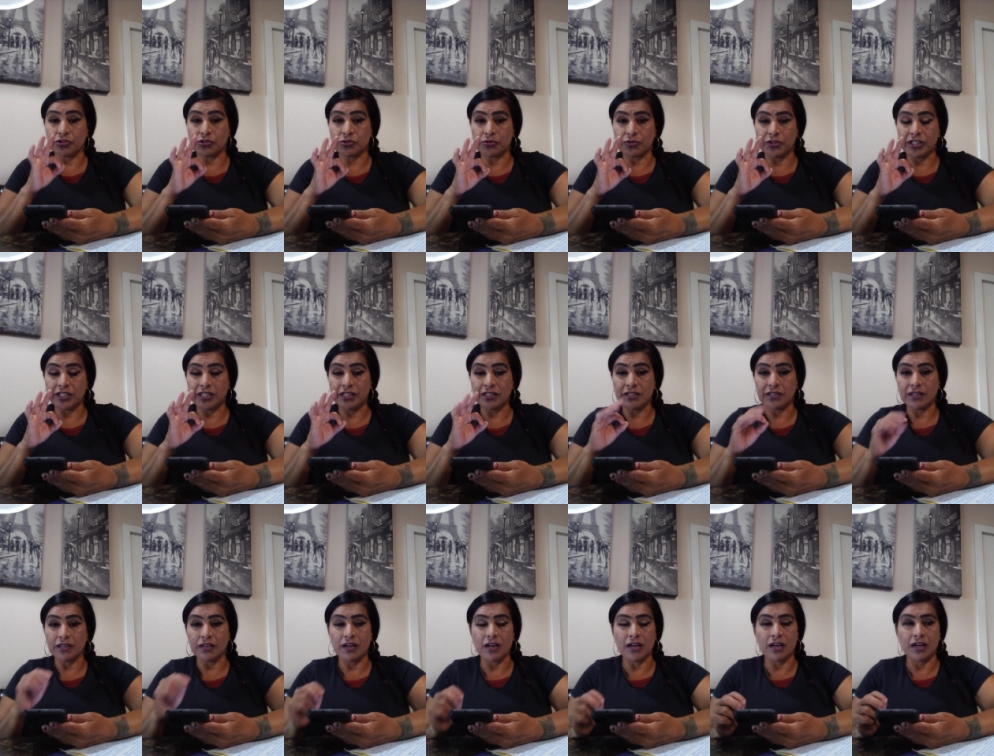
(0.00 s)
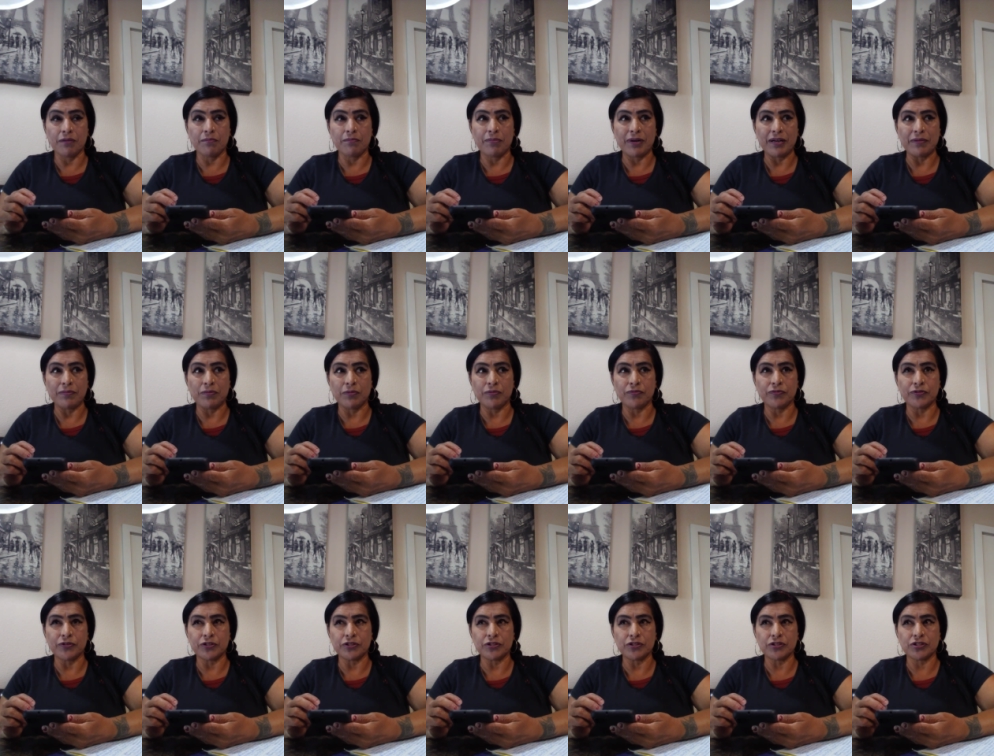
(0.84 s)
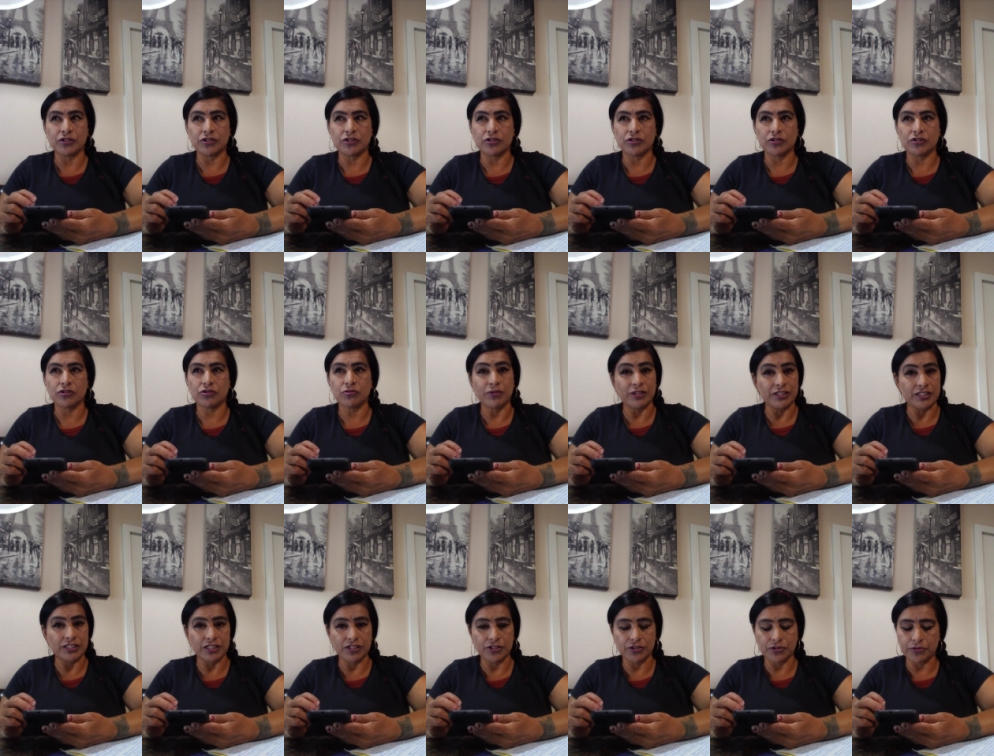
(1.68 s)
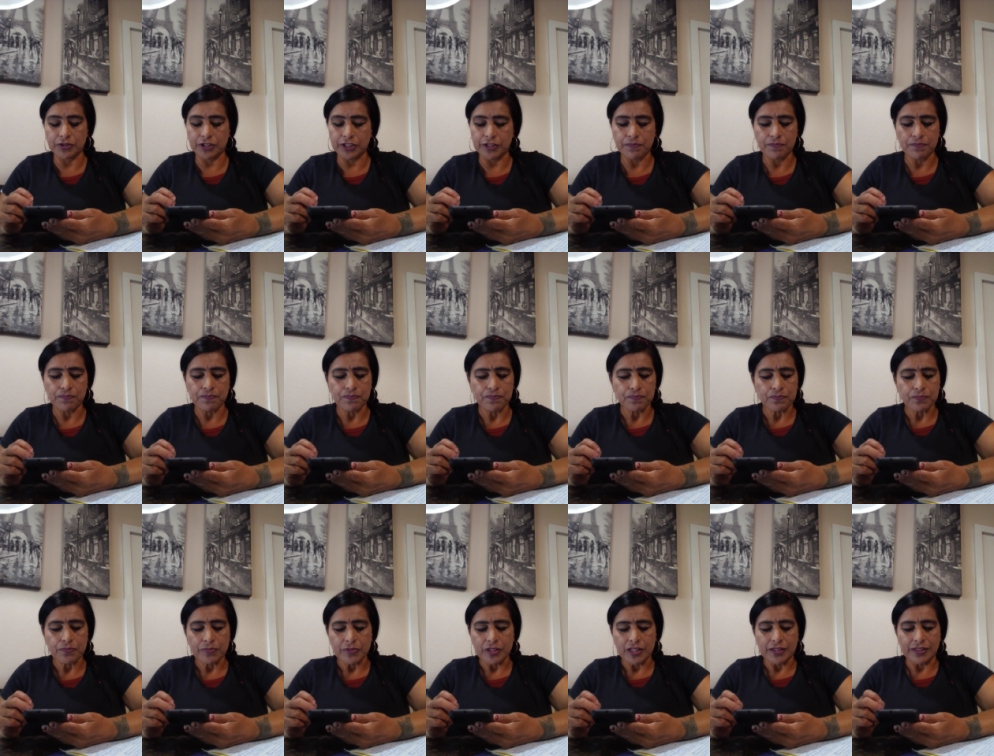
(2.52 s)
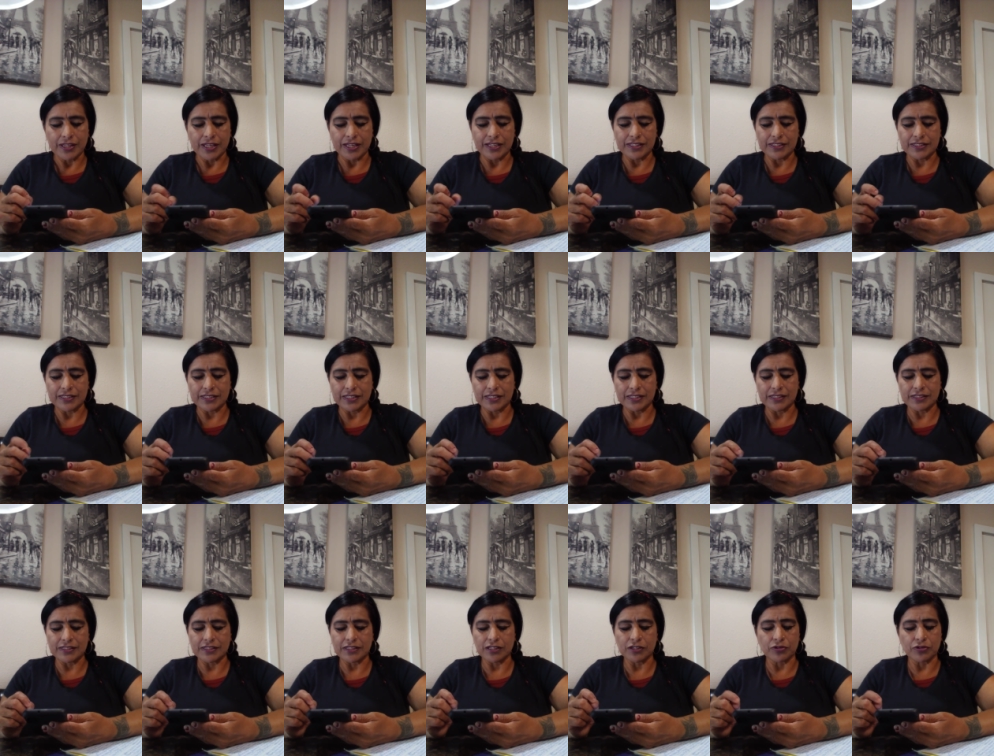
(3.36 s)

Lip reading: 3, Bible verse 23, that it says